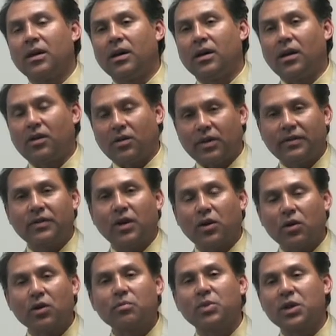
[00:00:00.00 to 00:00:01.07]
uh, our, even our
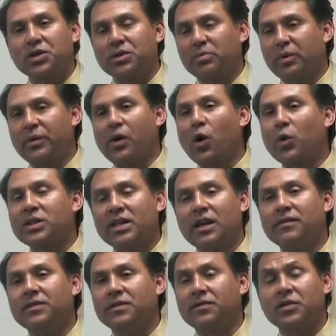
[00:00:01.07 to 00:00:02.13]
current budget, but we always
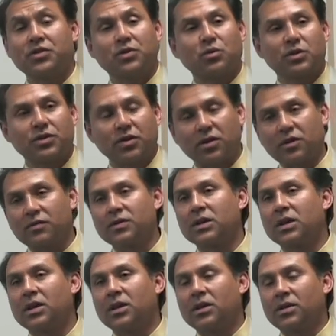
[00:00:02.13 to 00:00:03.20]
have sufficient reserves
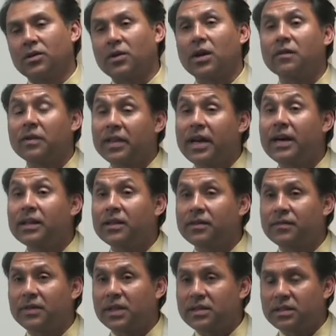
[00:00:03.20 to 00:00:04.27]
to cover that
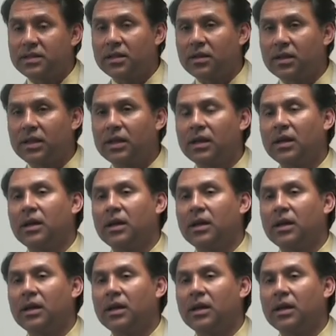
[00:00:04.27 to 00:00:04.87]
if necessary.